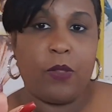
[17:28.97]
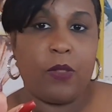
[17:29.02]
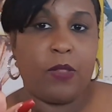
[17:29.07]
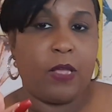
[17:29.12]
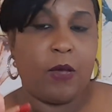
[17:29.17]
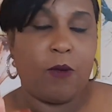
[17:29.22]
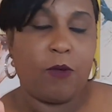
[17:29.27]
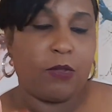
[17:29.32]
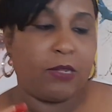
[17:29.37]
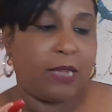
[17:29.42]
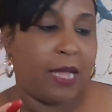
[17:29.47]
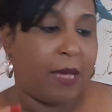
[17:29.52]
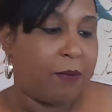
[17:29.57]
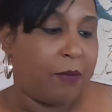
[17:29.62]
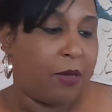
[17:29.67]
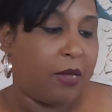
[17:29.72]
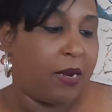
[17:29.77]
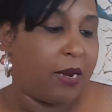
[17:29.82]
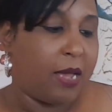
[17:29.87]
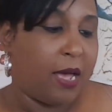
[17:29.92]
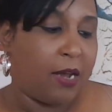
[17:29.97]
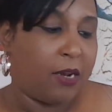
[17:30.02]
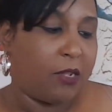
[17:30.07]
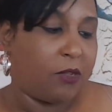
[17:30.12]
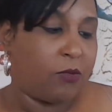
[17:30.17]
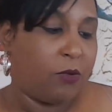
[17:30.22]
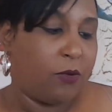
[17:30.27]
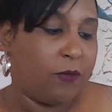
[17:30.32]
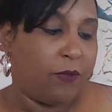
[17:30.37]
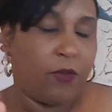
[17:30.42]
They was not being
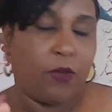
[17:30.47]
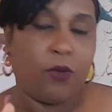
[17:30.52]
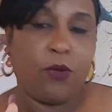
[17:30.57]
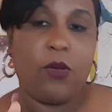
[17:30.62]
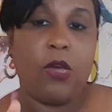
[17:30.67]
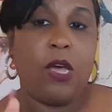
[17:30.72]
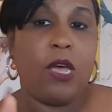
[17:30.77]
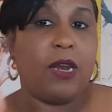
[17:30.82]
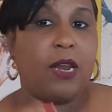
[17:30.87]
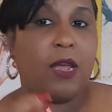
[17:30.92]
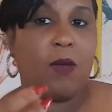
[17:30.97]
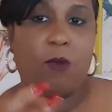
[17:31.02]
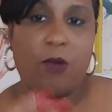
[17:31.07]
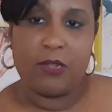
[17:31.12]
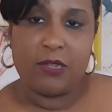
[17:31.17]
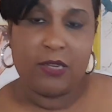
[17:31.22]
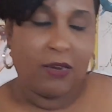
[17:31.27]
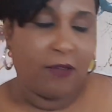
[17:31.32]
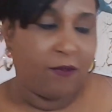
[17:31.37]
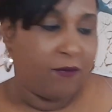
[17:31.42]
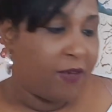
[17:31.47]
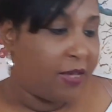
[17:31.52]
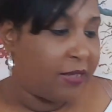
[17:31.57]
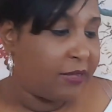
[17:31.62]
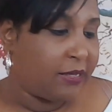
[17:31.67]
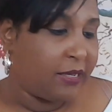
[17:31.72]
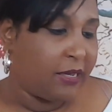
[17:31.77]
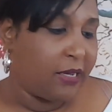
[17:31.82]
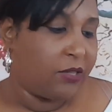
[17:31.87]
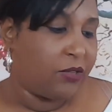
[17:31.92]
honest with you. They wasn't
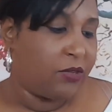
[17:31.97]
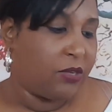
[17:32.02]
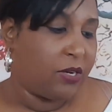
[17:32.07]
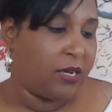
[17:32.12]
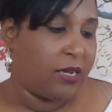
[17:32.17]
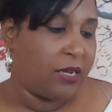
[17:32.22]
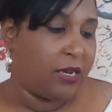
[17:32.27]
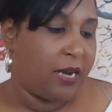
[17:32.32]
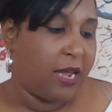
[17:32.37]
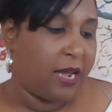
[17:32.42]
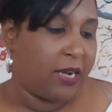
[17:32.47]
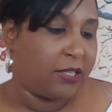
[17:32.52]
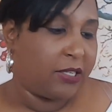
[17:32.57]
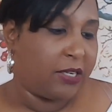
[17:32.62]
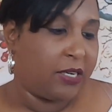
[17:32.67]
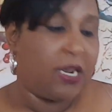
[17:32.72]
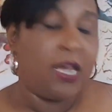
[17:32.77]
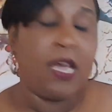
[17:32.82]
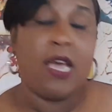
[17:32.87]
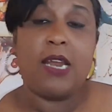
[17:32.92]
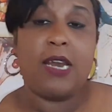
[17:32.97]
investing into the connection.